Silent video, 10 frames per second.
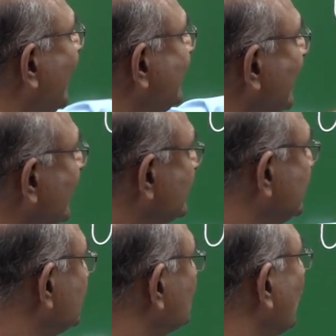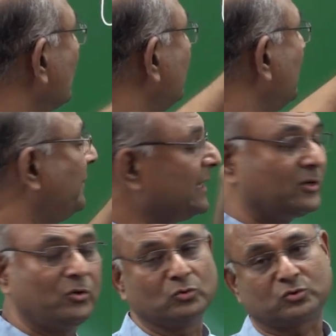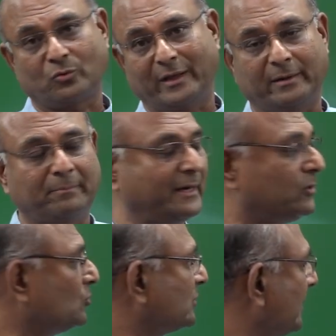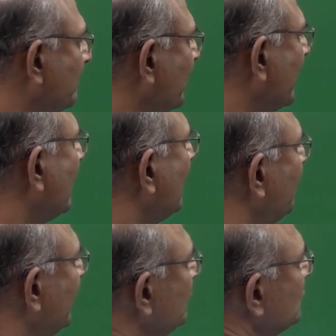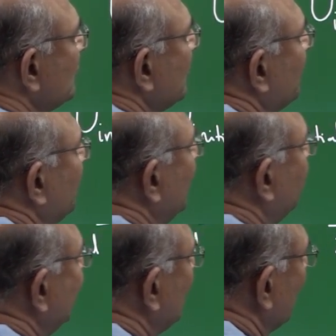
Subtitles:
and the energy stored will be Q square by 2C. When you flip it